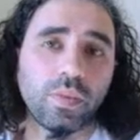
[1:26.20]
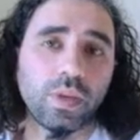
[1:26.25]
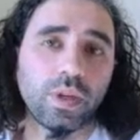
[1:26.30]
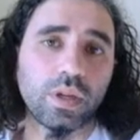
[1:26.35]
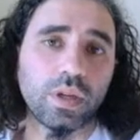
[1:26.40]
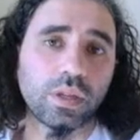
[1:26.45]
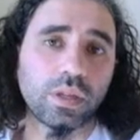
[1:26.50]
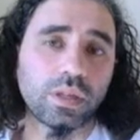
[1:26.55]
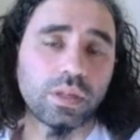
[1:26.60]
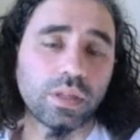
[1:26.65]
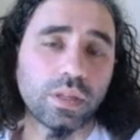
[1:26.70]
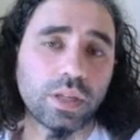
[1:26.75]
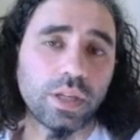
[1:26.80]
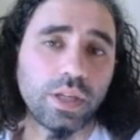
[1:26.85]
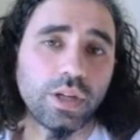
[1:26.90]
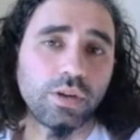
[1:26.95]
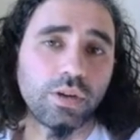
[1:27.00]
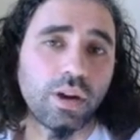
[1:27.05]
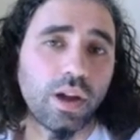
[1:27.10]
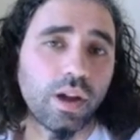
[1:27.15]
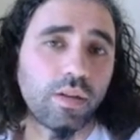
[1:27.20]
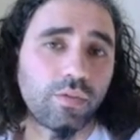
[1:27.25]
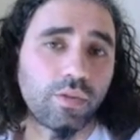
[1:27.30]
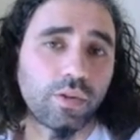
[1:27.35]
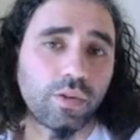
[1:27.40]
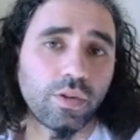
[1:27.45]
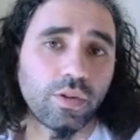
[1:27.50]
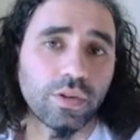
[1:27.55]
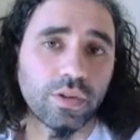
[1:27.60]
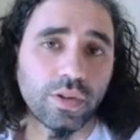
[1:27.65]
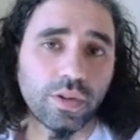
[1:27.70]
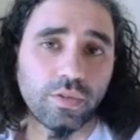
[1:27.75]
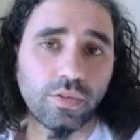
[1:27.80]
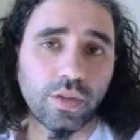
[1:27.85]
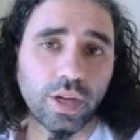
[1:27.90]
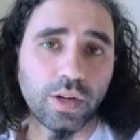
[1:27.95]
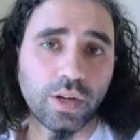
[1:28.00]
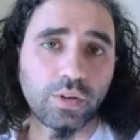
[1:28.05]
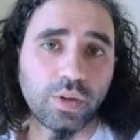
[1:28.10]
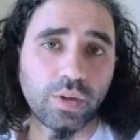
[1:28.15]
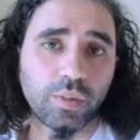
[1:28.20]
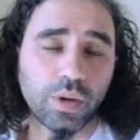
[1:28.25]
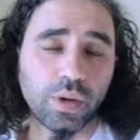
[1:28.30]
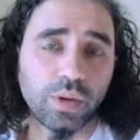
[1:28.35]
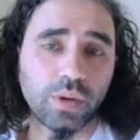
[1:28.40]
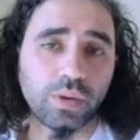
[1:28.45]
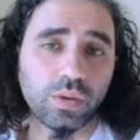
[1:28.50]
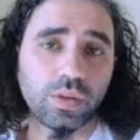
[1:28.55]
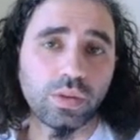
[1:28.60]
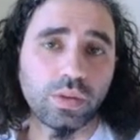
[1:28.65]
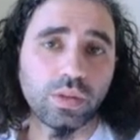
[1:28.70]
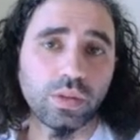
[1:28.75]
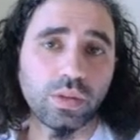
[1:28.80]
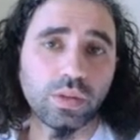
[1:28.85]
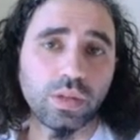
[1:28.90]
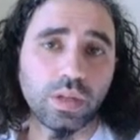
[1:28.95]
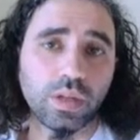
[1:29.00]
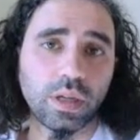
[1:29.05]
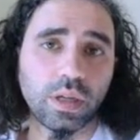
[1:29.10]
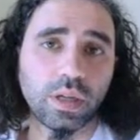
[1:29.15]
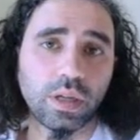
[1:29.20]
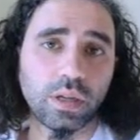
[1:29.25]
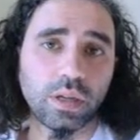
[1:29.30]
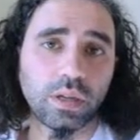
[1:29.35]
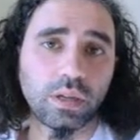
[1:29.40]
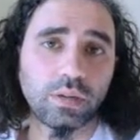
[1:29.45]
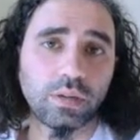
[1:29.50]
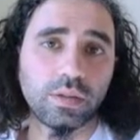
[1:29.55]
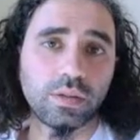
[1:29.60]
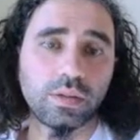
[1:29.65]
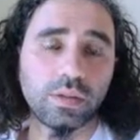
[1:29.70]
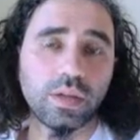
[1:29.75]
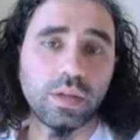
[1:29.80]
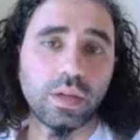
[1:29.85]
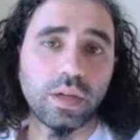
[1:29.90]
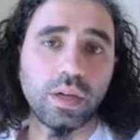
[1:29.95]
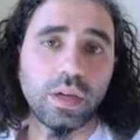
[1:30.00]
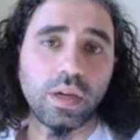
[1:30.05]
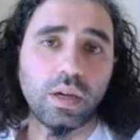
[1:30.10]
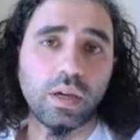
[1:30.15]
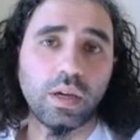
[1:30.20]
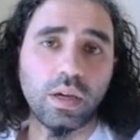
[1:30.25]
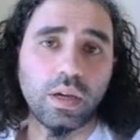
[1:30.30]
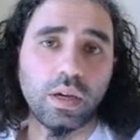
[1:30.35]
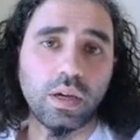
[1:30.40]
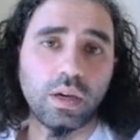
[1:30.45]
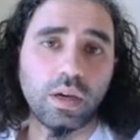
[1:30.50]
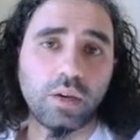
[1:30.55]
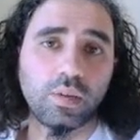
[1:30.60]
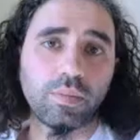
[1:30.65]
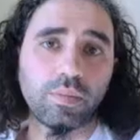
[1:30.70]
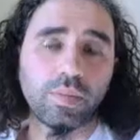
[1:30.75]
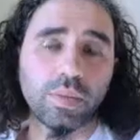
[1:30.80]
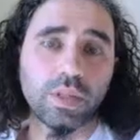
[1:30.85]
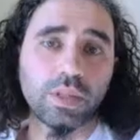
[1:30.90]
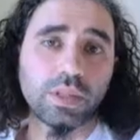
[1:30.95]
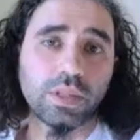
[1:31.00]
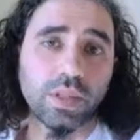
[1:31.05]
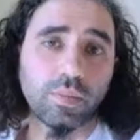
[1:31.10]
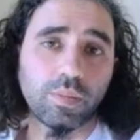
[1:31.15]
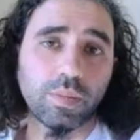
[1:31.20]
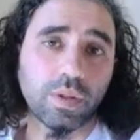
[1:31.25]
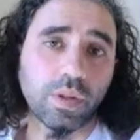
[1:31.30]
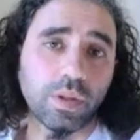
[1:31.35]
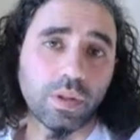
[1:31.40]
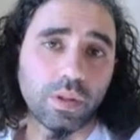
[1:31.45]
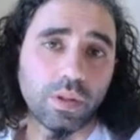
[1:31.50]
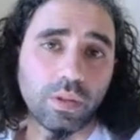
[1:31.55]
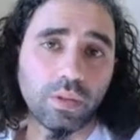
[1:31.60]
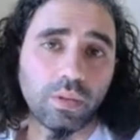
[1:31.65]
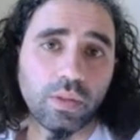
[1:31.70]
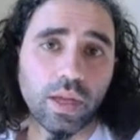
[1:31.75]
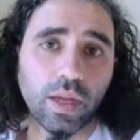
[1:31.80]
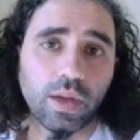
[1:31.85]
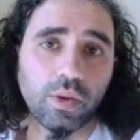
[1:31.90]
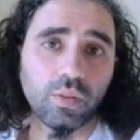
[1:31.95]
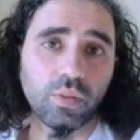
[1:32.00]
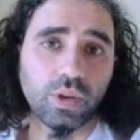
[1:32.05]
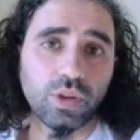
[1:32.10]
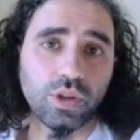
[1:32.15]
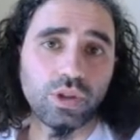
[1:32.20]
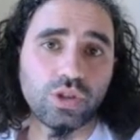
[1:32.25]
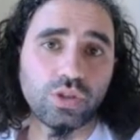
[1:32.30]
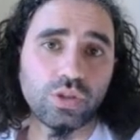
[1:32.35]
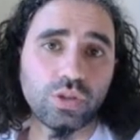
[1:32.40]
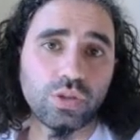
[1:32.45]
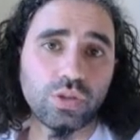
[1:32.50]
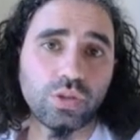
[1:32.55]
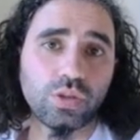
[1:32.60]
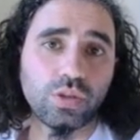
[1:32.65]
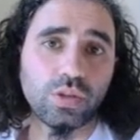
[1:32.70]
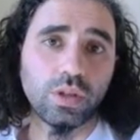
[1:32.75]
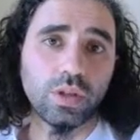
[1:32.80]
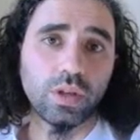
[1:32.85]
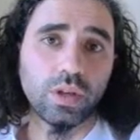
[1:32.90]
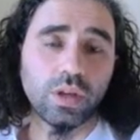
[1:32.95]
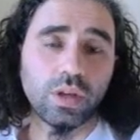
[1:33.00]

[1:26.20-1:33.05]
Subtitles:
Because the hereafter is our final abode, and it's something that we should,